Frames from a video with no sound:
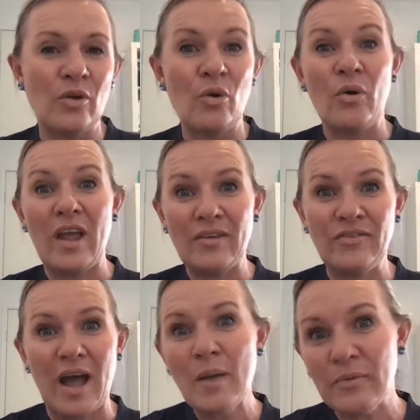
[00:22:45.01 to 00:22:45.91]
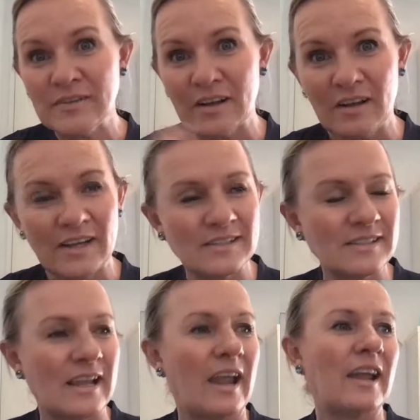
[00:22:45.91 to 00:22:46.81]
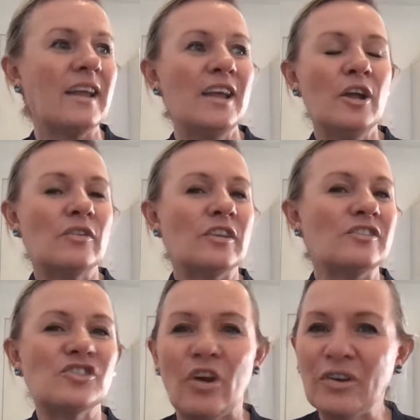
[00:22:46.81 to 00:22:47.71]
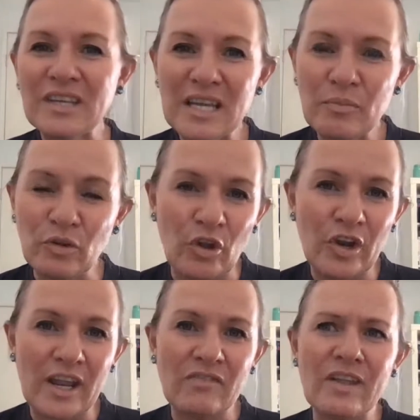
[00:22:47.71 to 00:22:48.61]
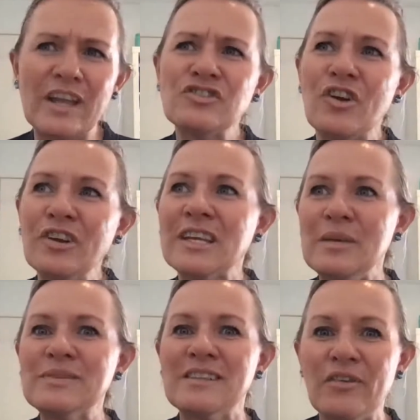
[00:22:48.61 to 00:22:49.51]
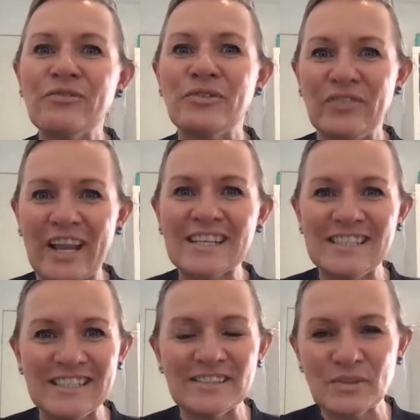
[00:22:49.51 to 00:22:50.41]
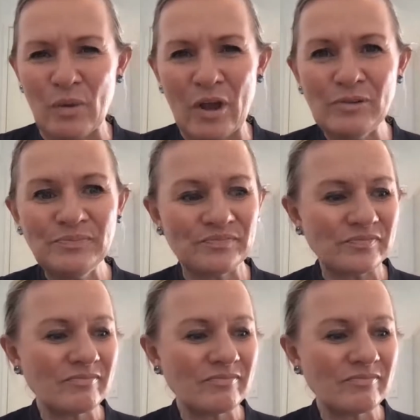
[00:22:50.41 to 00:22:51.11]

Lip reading: or F up, as I like to say, that don't keep learning, and they don't keep self-reflecting as well.